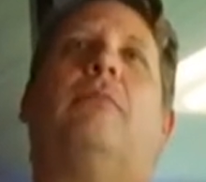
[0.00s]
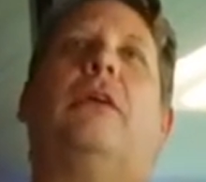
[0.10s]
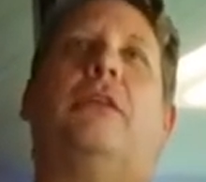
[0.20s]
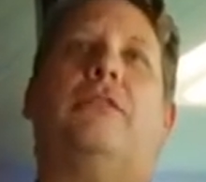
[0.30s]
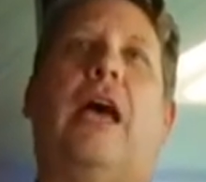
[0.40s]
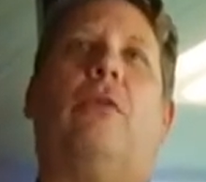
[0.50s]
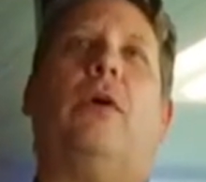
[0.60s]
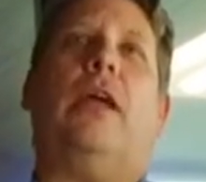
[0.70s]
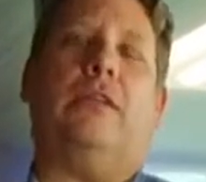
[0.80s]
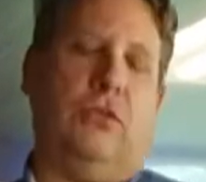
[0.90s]
because that
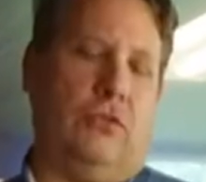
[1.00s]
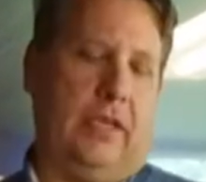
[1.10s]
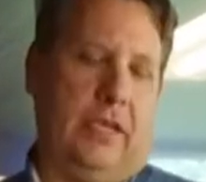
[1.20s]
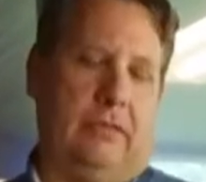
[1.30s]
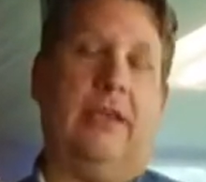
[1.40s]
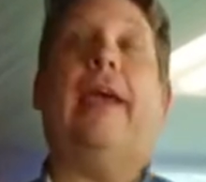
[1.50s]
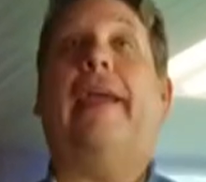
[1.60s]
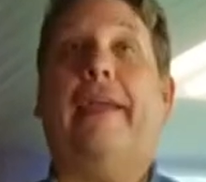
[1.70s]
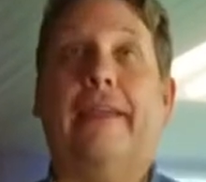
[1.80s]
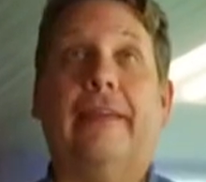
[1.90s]
way, two things:
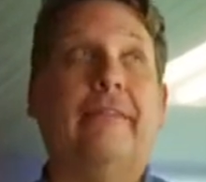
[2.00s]
a,